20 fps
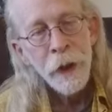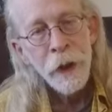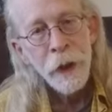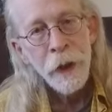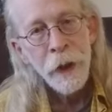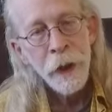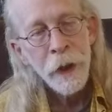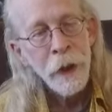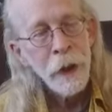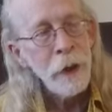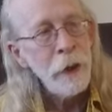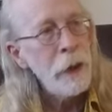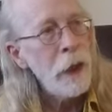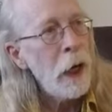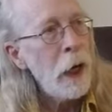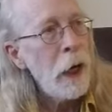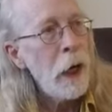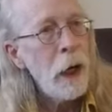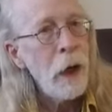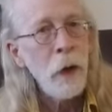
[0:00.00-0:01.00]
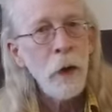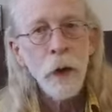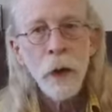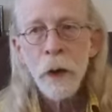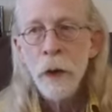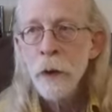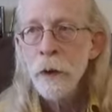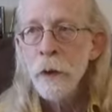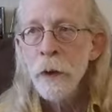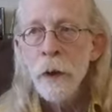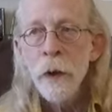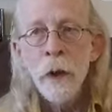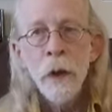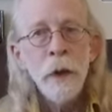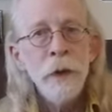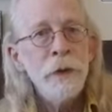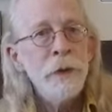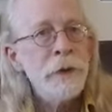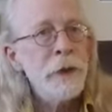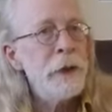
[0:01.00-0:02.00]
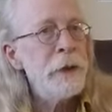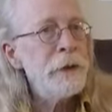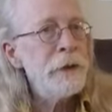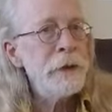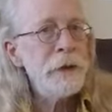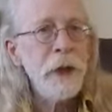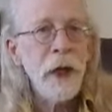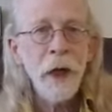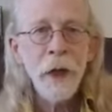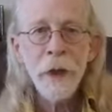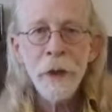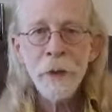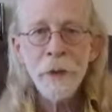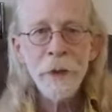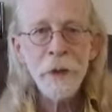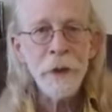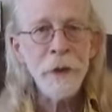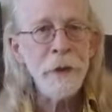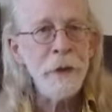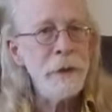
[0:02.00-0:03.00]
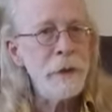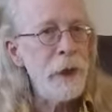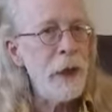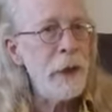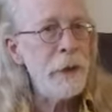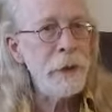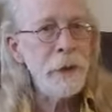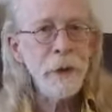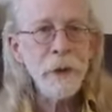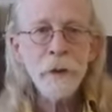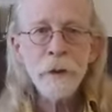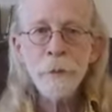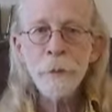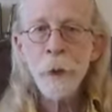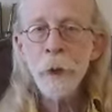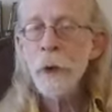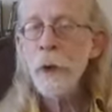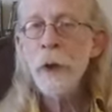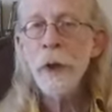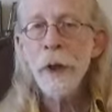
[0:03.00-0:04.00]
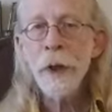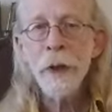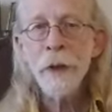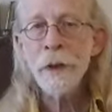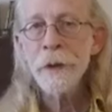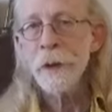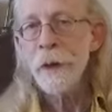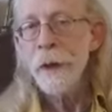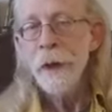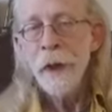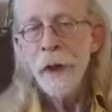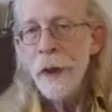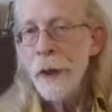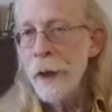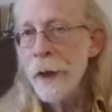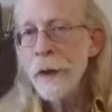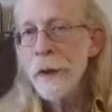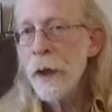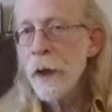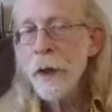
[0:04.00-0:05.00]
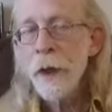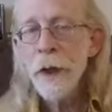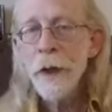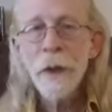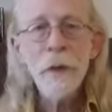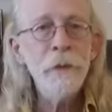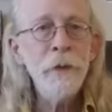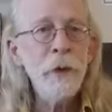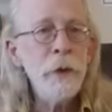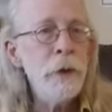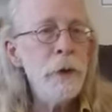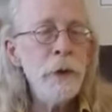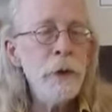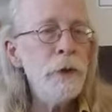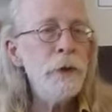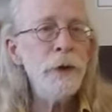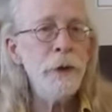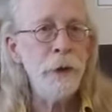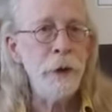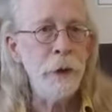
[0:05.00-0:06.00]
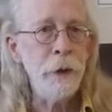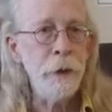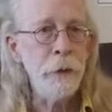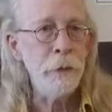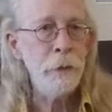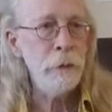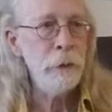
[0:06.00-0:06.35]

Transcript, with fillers: in our societies at this point in our evolution.